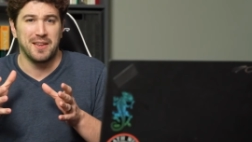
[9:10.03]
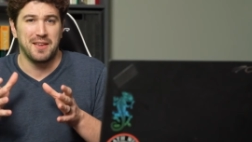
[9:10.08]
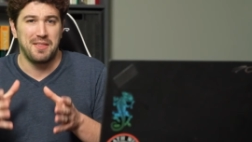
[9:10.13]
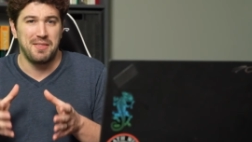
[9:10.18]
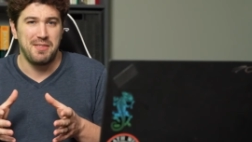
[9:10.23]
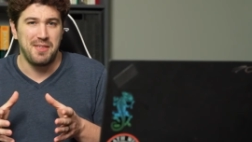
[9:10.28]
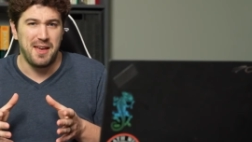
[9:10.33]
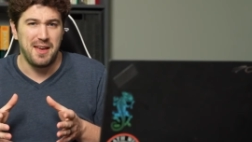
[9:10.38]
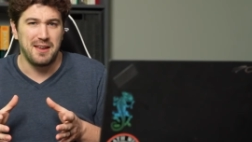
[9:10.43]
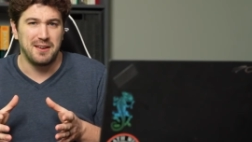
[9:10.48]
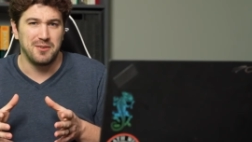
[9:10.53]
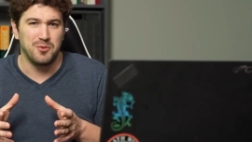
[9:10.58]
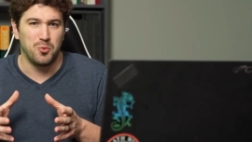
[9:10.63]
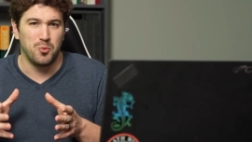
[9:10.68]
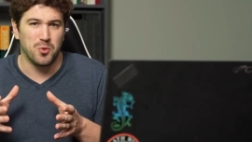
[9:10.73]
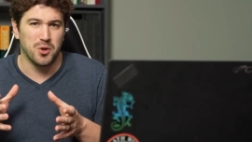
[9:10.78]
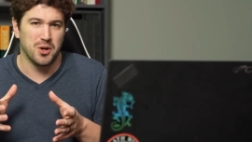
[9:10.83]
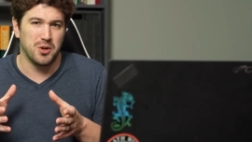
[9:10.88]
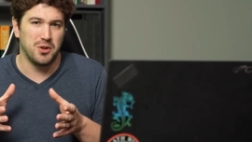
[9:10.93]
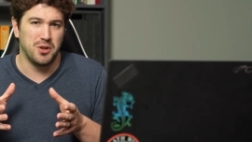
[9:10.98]
Then
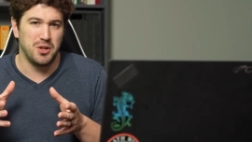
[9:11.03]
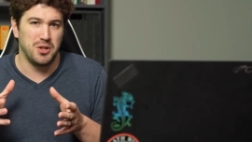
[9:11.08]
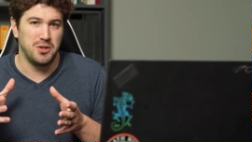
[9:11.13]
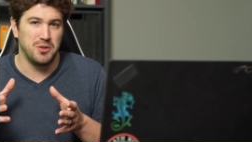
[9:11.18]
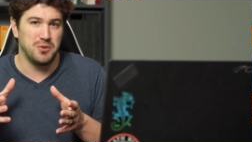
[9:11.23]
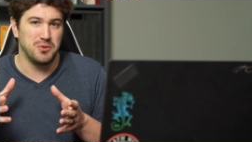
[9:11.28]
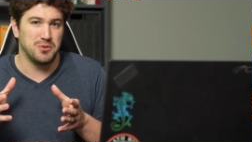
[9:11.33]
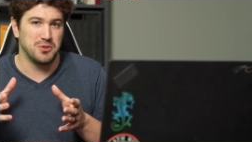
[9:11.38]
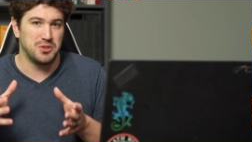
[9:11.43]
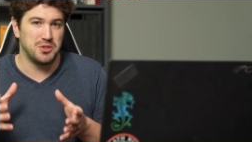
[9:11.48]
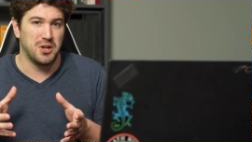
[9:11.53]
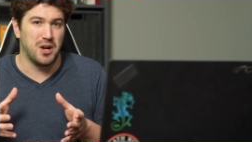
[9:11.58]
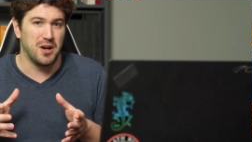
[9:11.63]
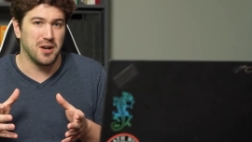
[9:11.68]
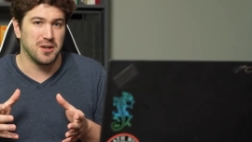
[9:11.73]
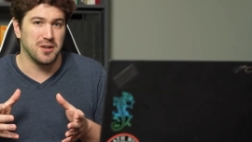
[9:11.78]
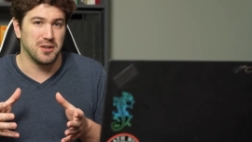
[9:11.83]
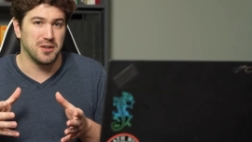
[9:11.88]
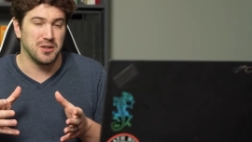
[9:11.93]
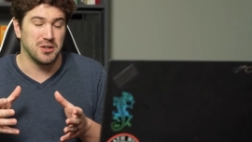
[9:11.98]
we're going to use
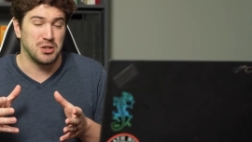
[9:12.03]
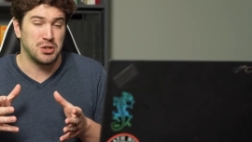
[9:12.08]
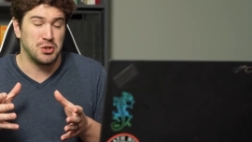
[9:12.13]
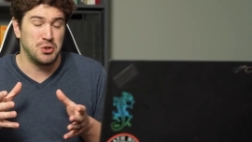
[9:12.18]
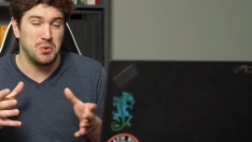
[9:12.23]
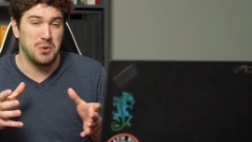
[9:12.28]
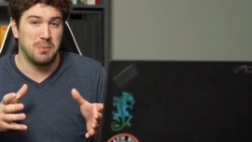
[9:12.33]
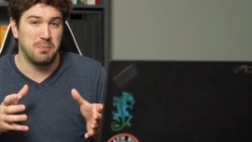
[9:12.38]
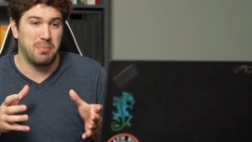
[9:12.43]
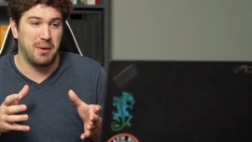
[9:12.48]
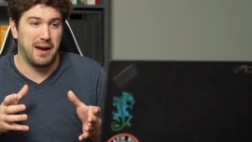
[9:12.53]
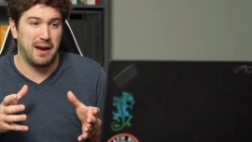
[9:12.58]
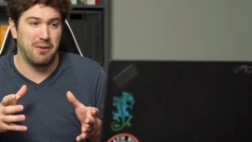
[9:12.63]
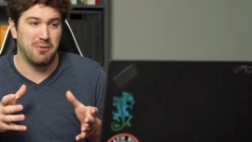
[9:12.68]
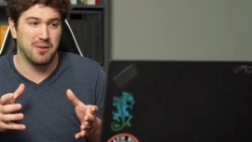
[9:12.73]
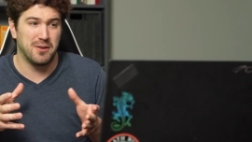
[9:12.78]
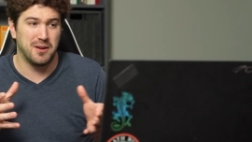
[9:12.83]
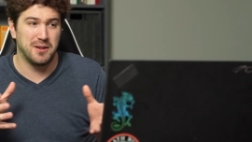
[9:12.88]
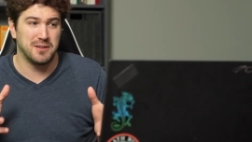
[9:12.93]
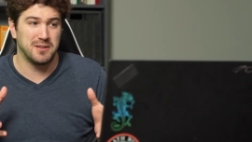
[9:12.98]
Docker to
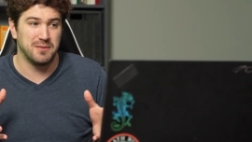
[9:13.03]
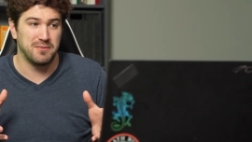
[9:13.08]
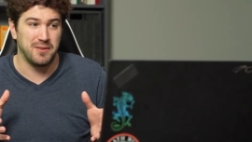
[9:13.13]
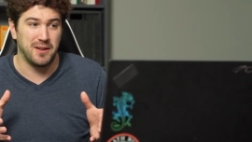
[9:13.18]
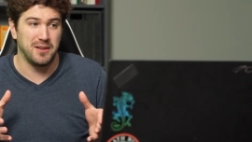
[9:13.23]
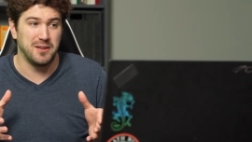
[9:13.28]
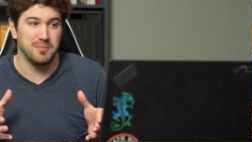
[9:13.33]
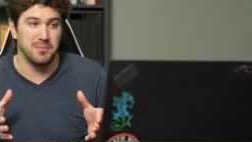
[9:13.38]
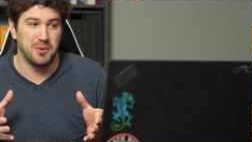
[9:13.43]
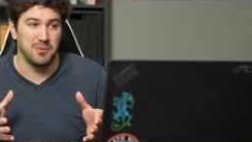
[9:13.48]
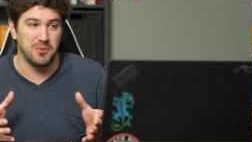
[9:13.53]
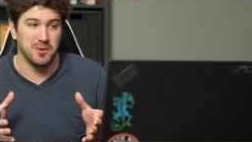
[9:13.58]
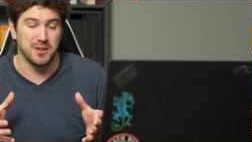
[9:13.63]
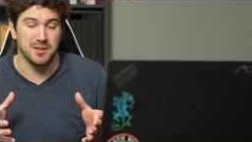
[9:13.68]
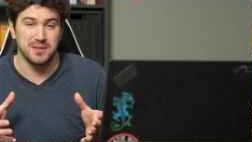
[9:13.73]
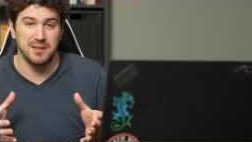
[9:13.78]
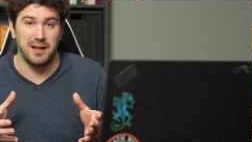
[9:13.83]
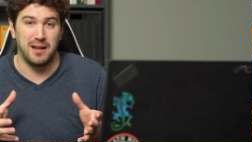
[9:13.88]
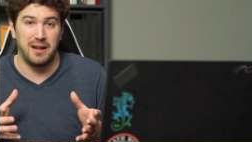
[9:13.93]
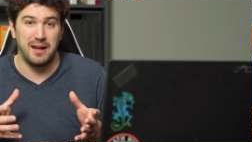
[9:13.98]
empower our development
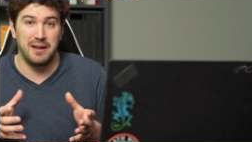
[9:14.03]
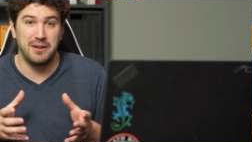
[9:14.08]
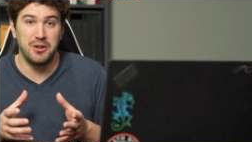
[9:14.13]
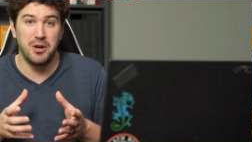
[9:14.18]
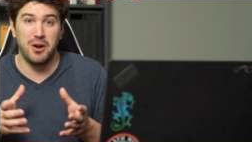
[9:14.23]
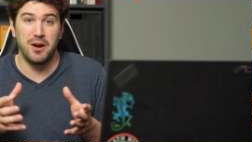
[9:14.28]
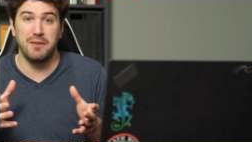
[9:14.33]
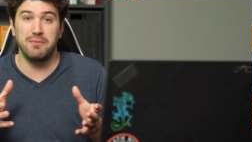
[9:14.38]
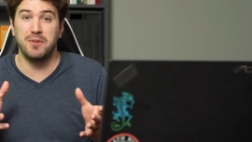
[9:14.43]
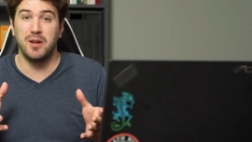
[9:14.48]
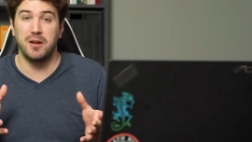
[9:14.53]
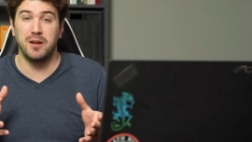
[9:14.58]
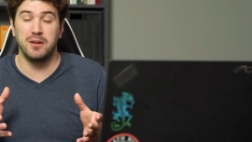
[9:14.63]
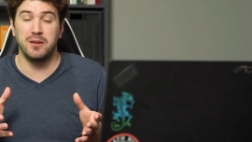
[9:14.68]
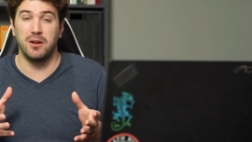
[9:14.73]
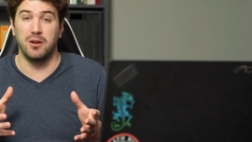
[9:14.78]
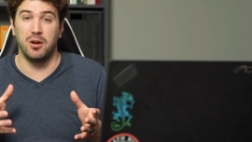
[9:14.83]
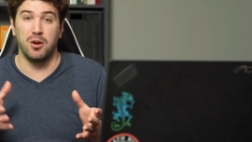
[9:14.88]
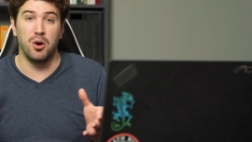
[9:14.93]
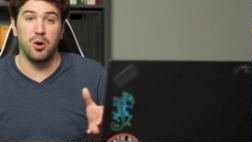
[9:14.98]
work style. I know I've done
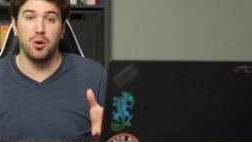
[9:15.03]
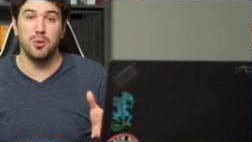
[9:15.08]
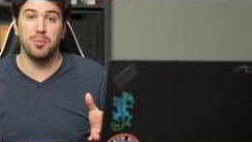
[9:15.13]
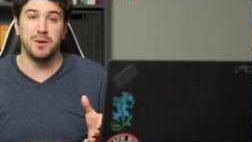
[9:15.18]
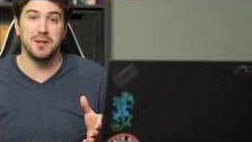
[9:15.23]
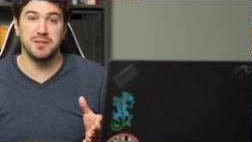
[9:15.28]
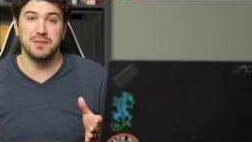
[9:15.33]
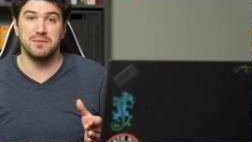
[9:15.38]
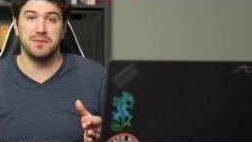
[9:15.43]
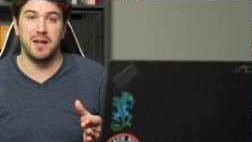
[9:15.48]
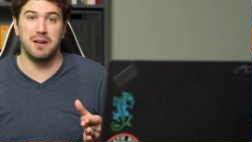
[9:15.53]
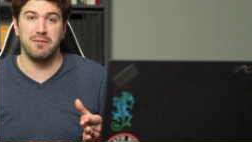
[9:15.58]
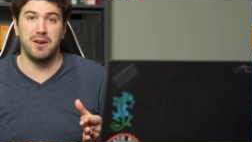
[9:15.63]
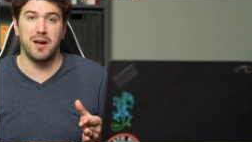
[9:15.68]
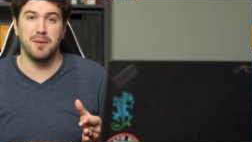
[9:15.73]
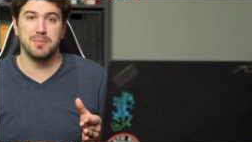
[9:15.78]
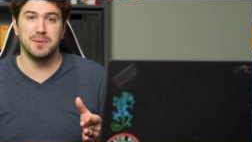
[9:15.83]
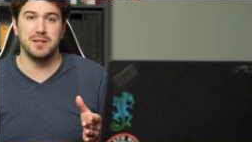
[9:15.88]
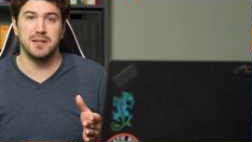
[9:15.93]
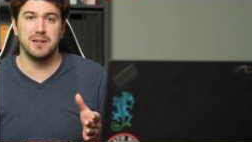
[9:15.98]
a whole bunch of
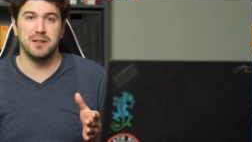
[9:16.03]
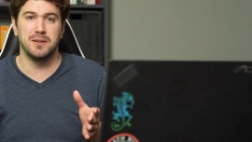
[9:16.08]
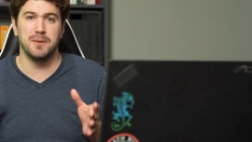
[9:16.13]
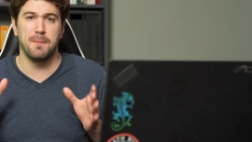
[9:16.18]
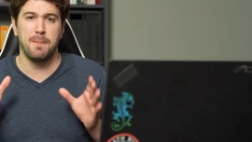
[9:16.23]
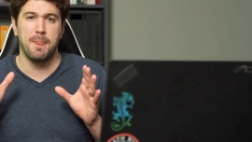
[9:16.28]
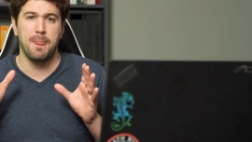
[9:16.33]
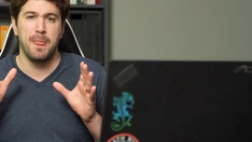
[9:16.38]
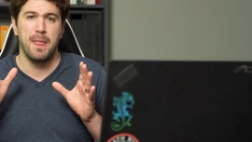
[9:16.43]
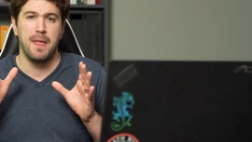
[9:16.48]
DevOps here,